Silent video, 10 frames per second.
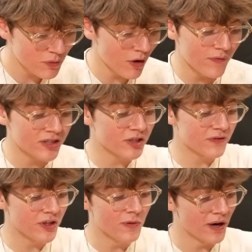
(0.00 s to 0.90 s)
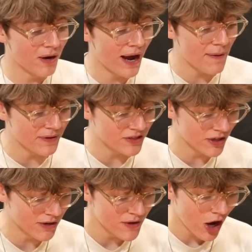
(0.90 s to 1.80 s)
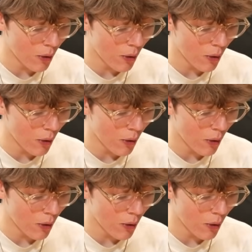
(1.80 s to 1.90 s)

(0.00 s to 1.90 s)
Well, obviously it's for you, but I'm happy to.